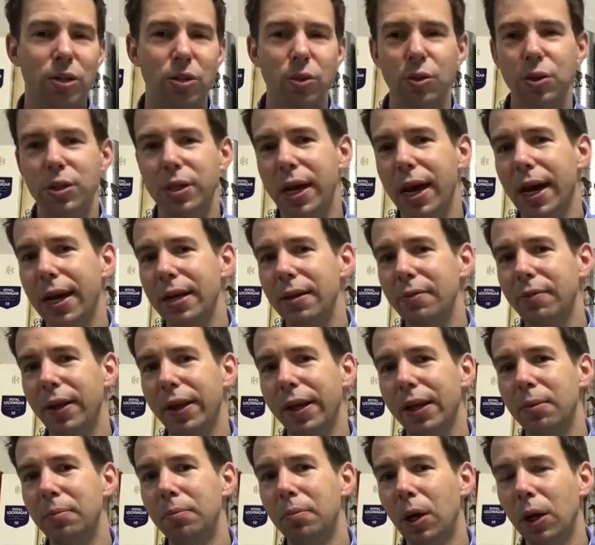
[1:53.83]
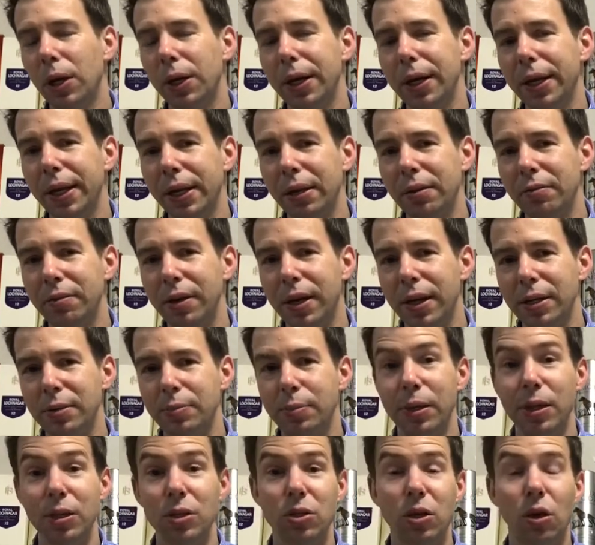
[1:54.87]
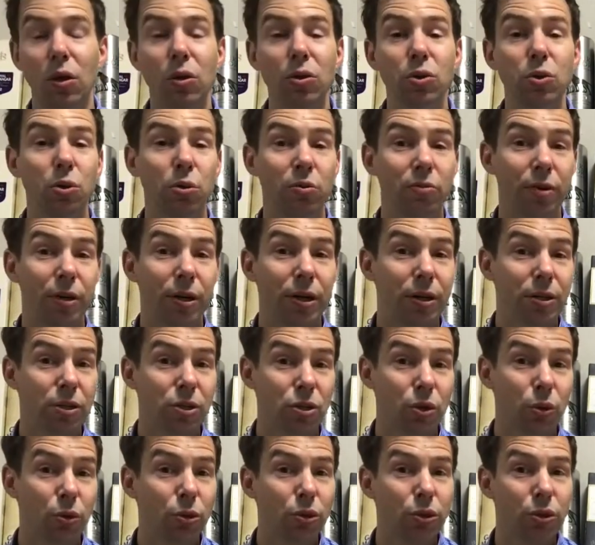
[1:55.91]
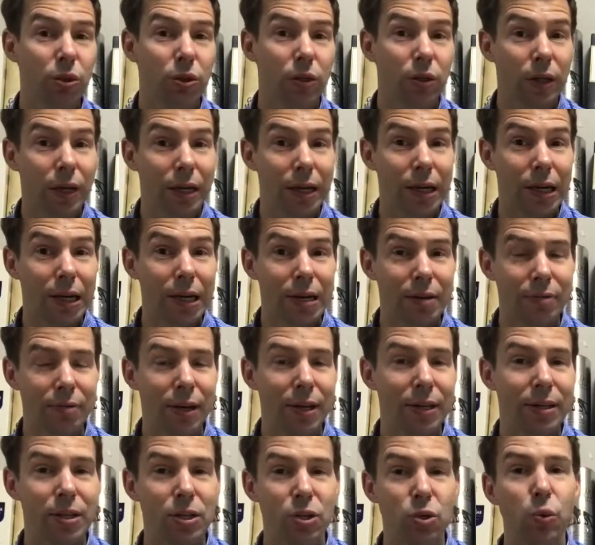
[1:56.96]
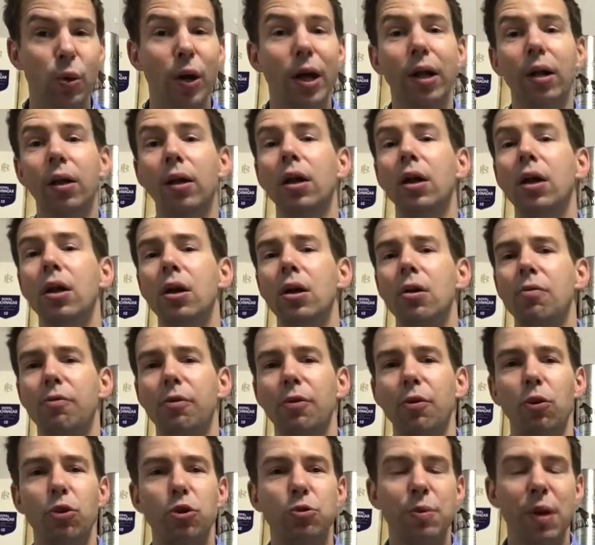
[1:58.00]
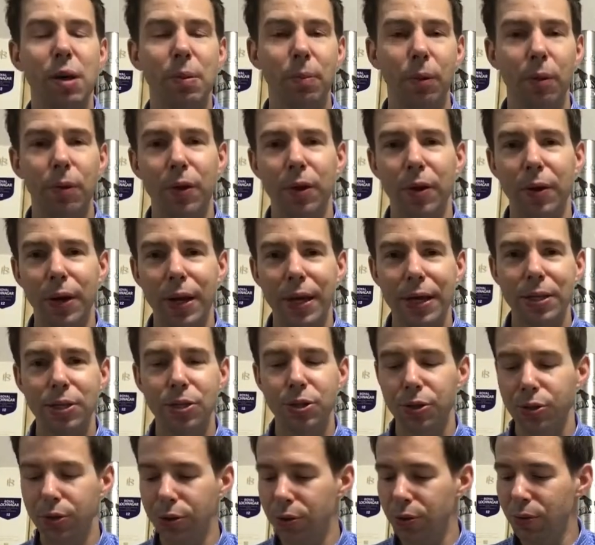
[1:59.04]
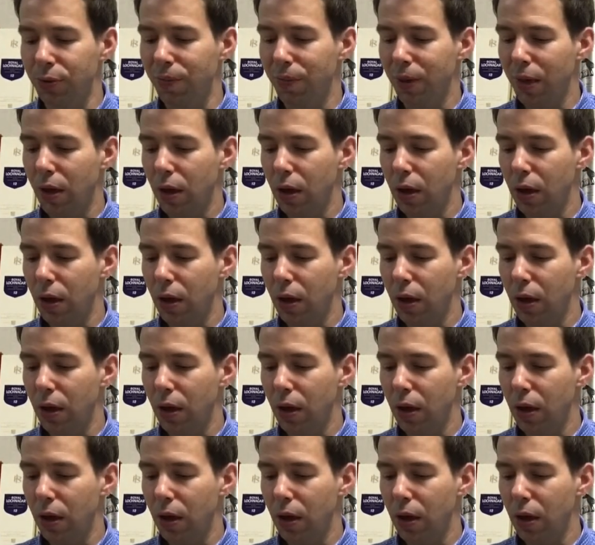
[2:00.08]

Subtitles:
So it's kind of like a marketing event, but it's also a very social event as well for those people that are into